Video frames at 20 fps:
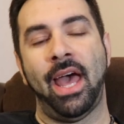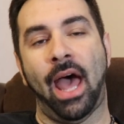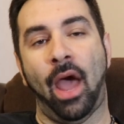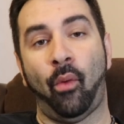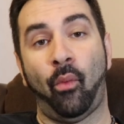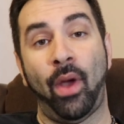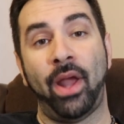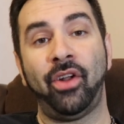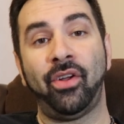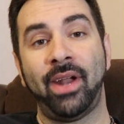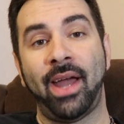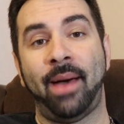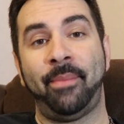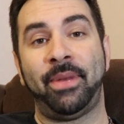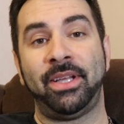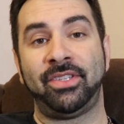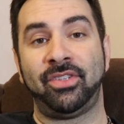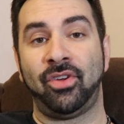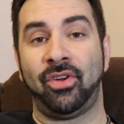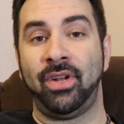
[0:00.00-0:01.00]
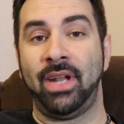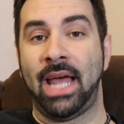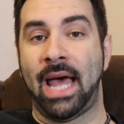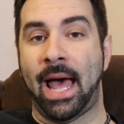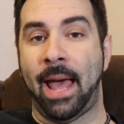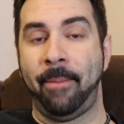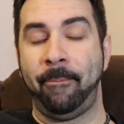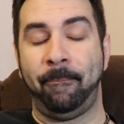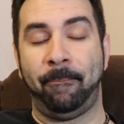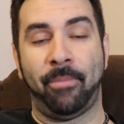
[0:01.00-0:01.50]
I went on Amazon,
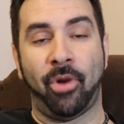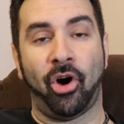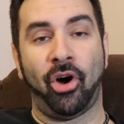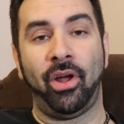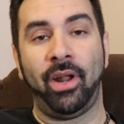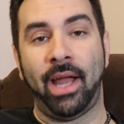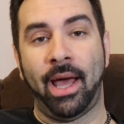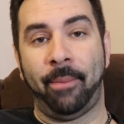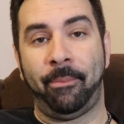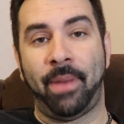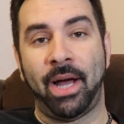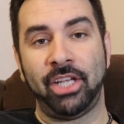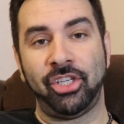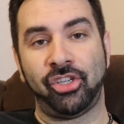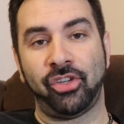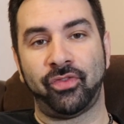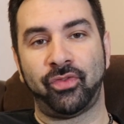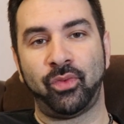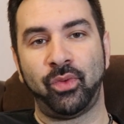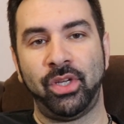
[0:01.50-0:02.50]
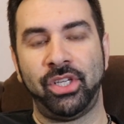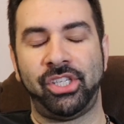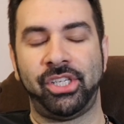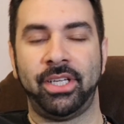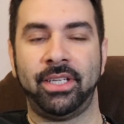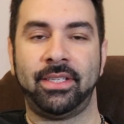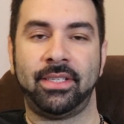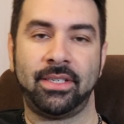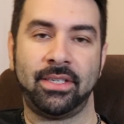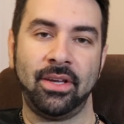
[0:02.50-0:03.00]
I bought a bunch of
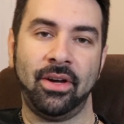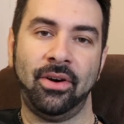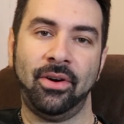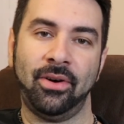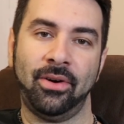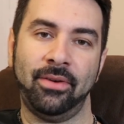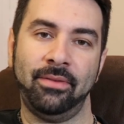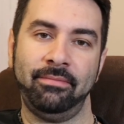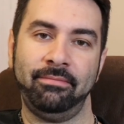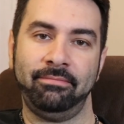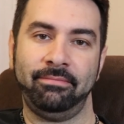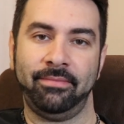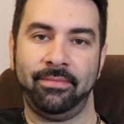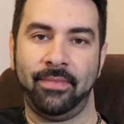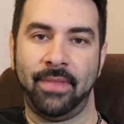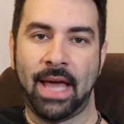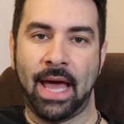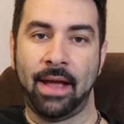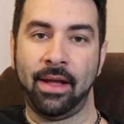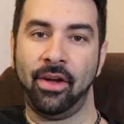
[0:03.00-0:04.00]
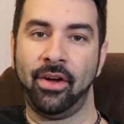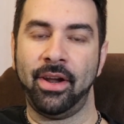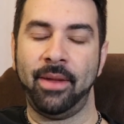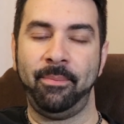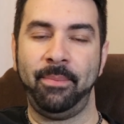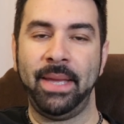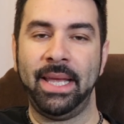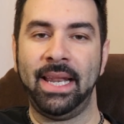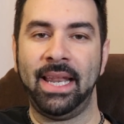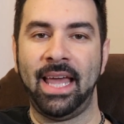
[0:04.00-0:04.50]
switches, so I'm
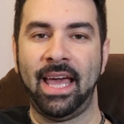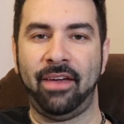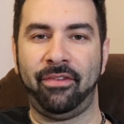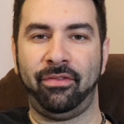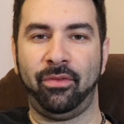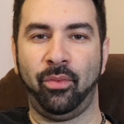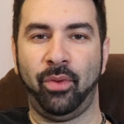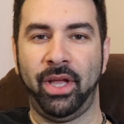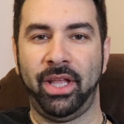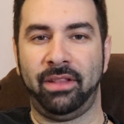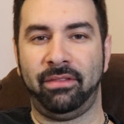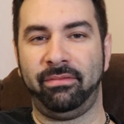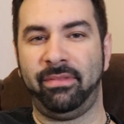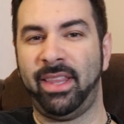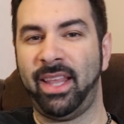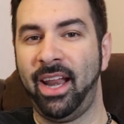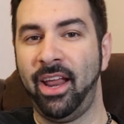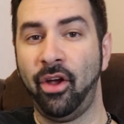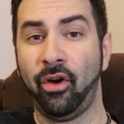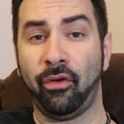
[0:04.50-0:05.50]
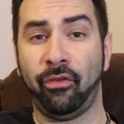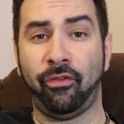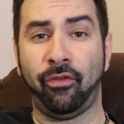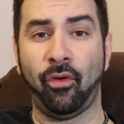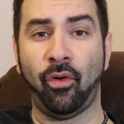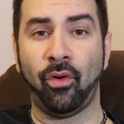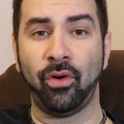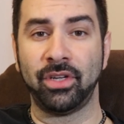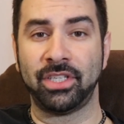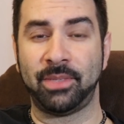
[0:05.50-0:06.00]
gonna be left with 3 or
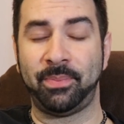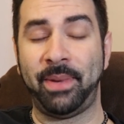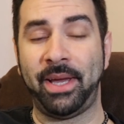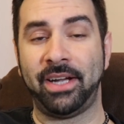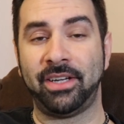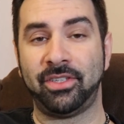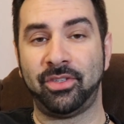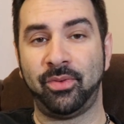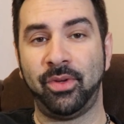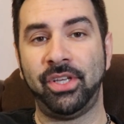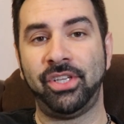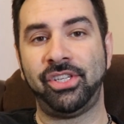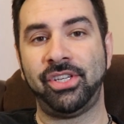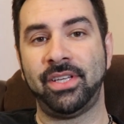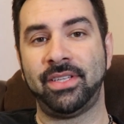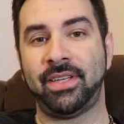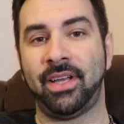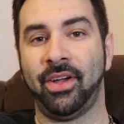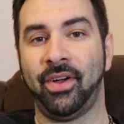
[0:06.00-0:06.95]
4 spare switches.